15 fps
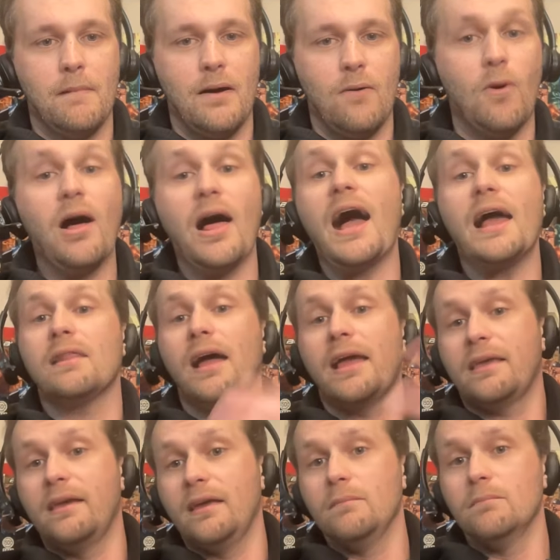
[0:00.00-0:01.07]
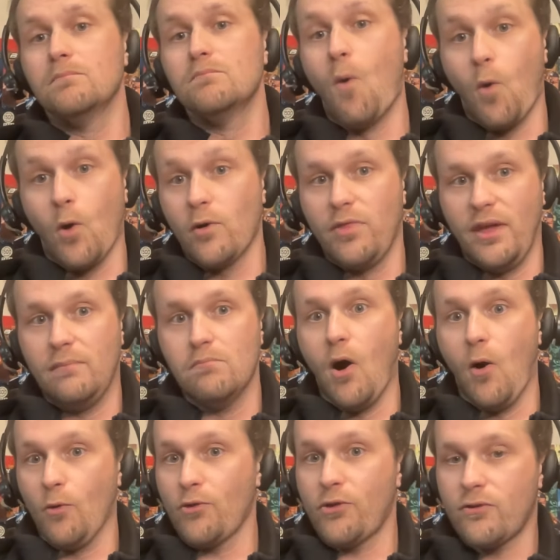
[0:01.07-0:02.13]
Well, I like it more than
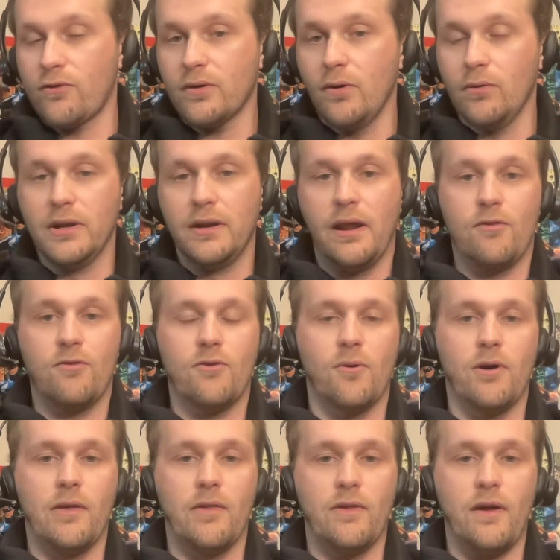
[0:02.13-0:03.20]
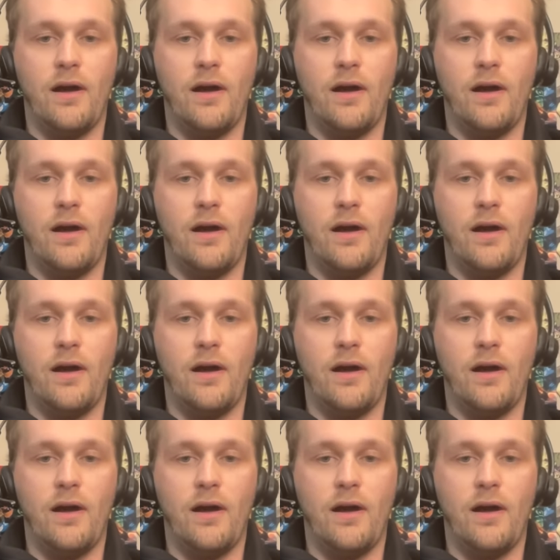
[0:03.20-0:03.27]
most Golden mm. Age stories.